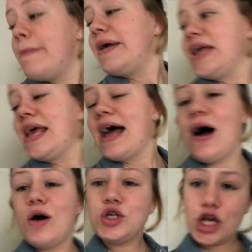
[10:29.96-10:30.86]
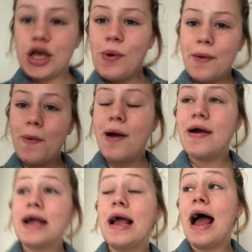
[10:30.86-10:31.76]
but yeah I'll show you what I'm
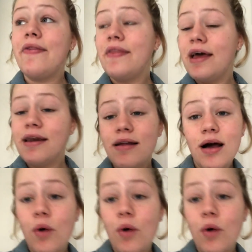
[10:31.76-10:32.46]
wearing and then